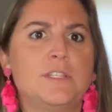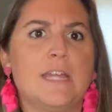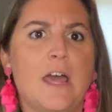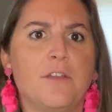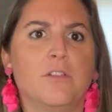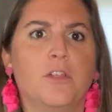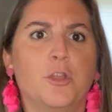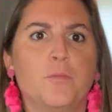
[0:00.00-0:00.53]

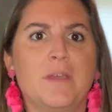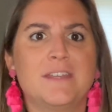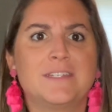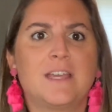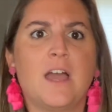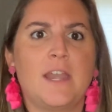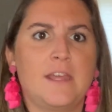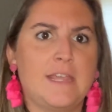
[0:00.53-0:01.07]
down a little bit to
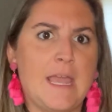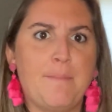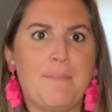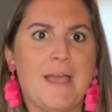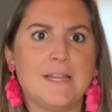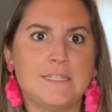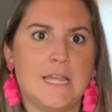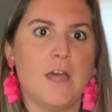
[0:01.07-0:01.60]
kind of get
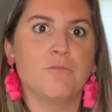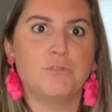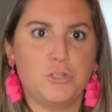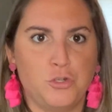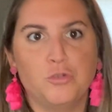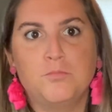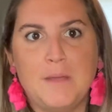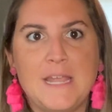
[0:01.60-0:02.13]
back down
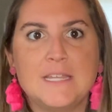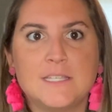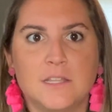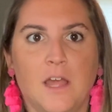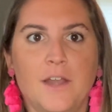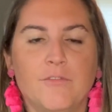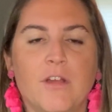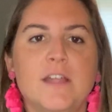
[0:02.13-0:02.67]
to
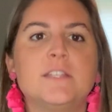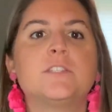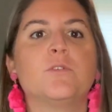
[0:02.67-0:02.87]
baseline, right?